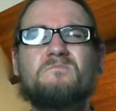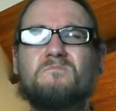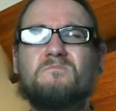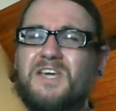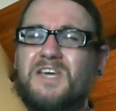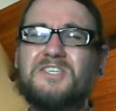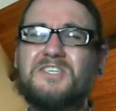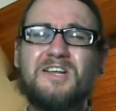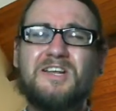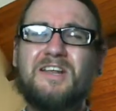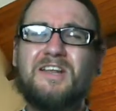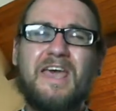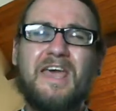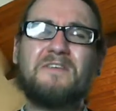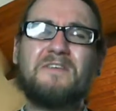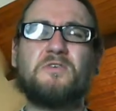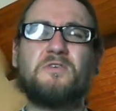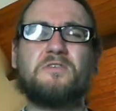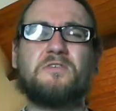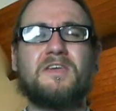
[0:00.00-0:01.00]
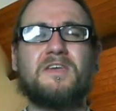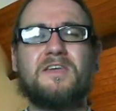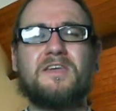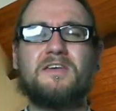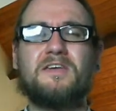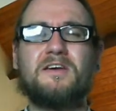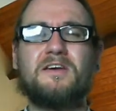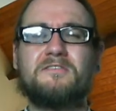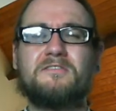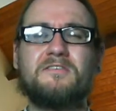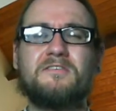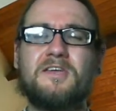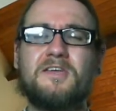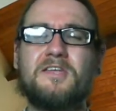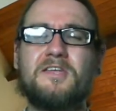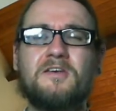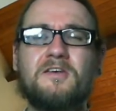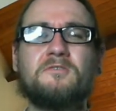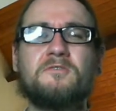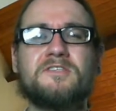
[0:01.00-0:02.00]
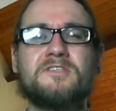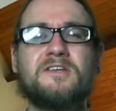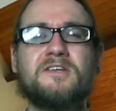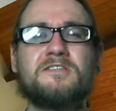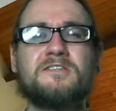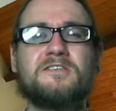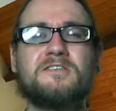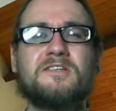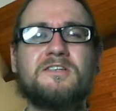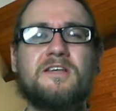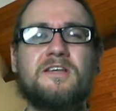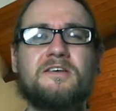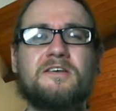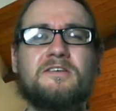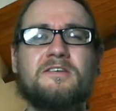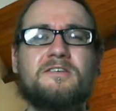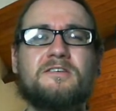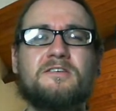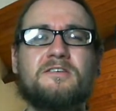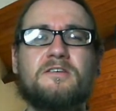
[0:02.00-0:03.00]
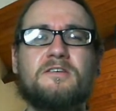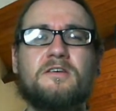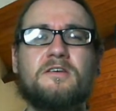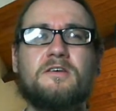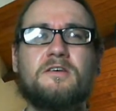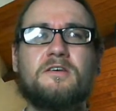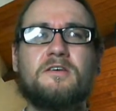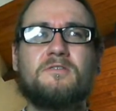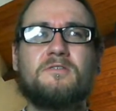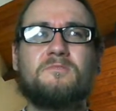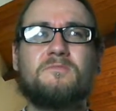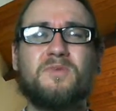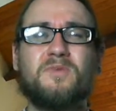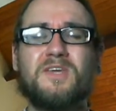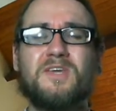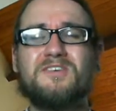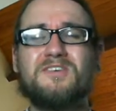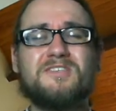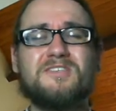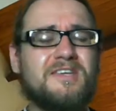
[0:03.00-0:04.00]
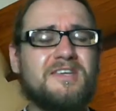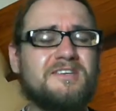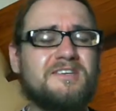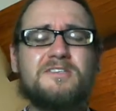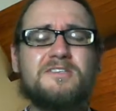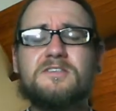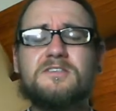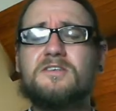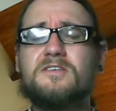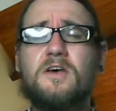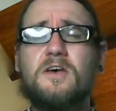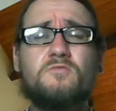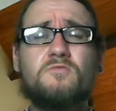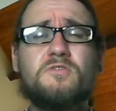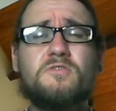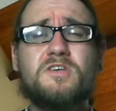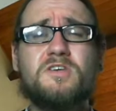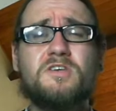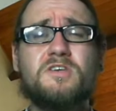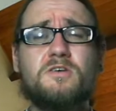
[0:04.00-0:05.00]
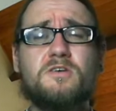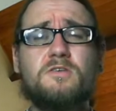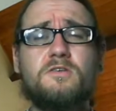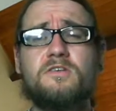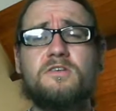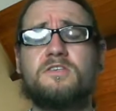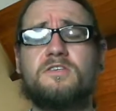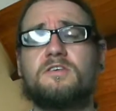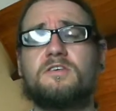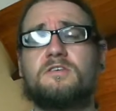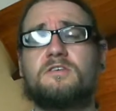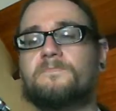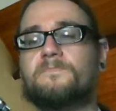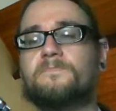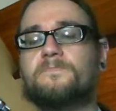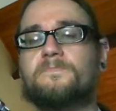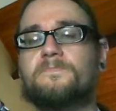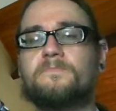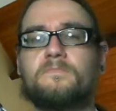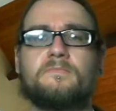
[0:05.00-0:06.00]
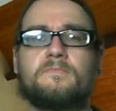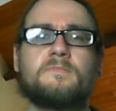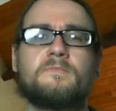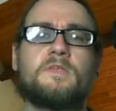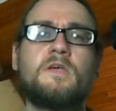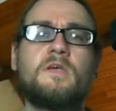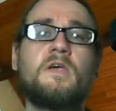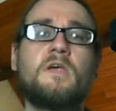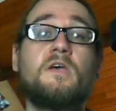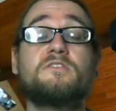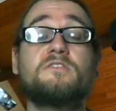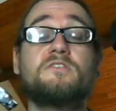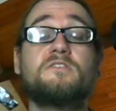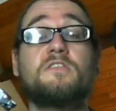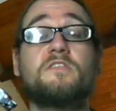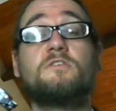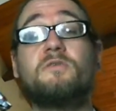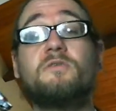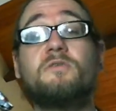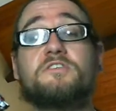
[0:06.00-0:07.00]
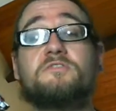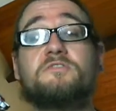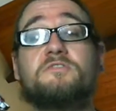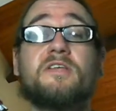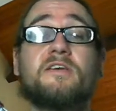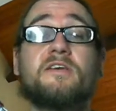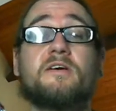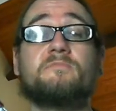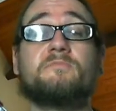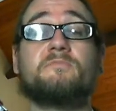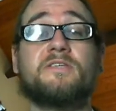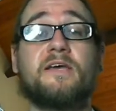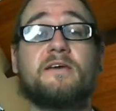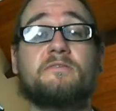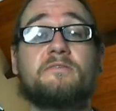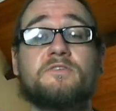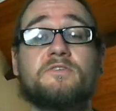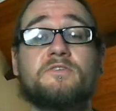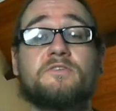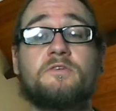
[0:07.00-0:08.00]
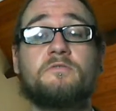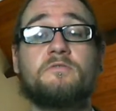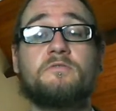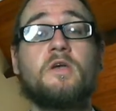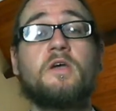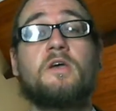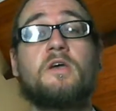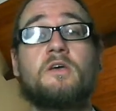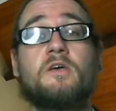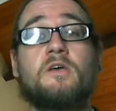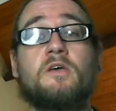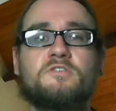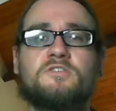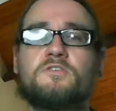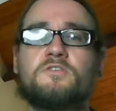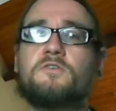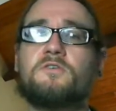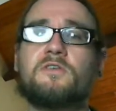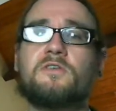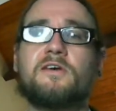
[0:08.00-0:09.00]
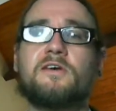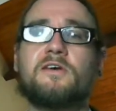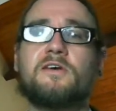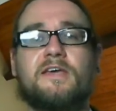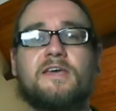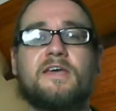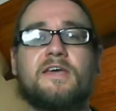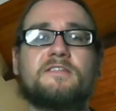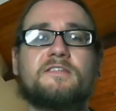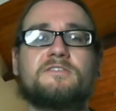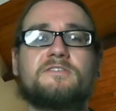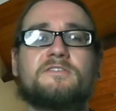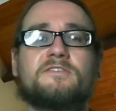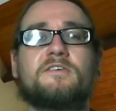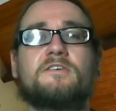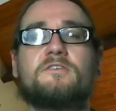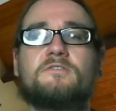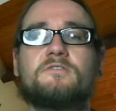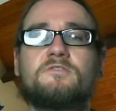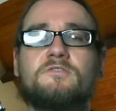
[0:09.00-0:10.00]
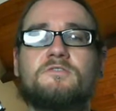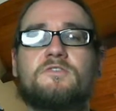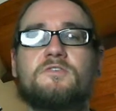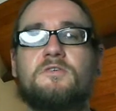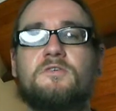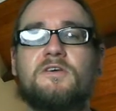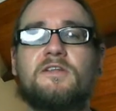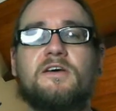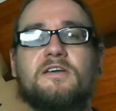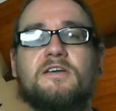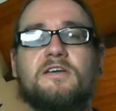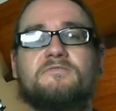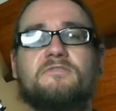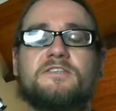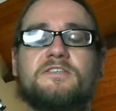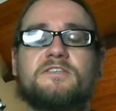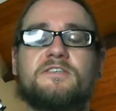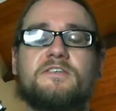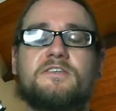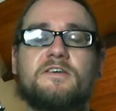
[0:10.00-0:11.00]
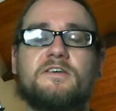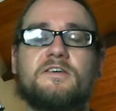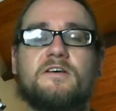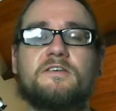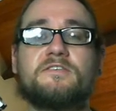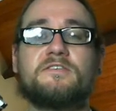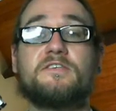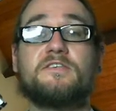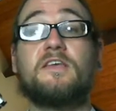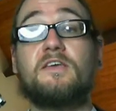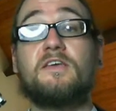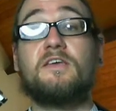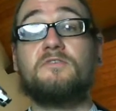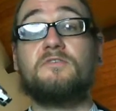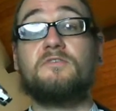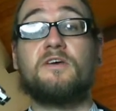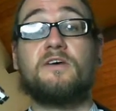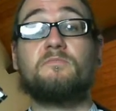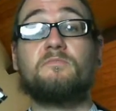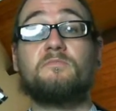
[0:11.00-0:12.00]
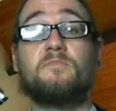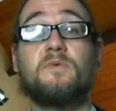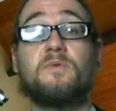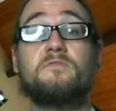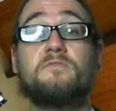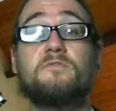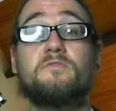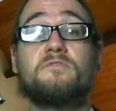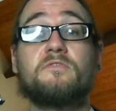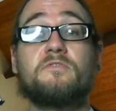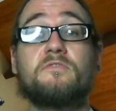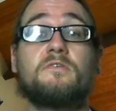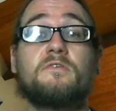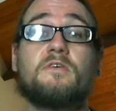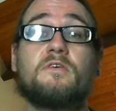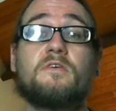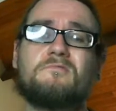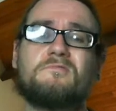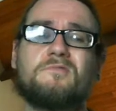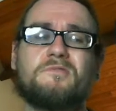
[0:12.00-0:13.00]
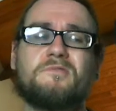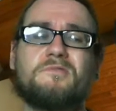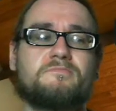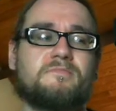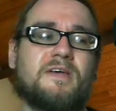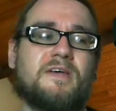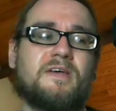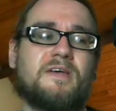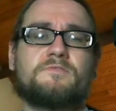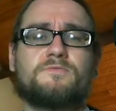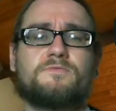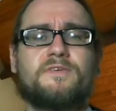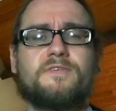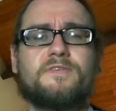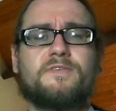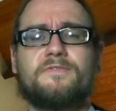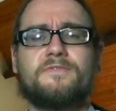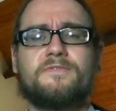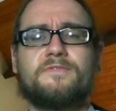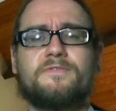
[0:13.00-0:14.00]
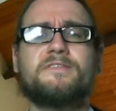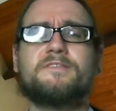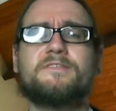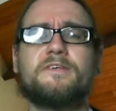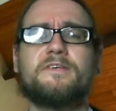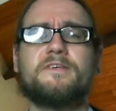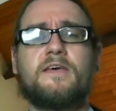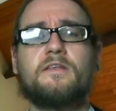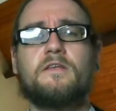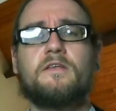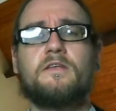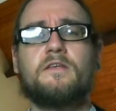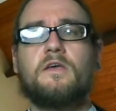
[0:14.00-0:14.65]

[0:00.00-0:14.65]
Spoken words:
basically everything, I think, in the Alternators line, because they're just so good. So the question really comes down to, do you like cats? Do you like fast cars? If you like both, well, that's why you're on the internet.